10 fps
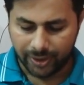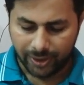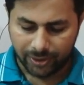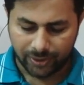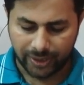
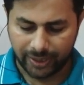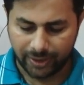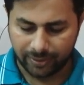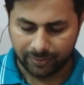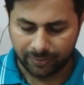So
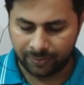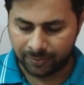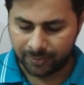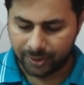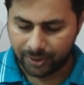then
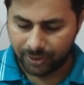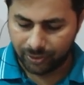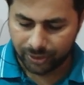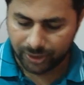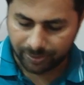you
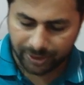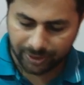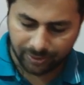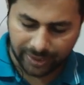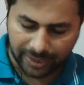
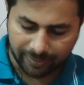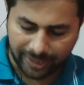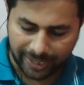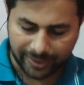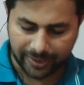substitute that
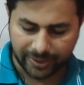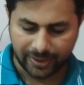back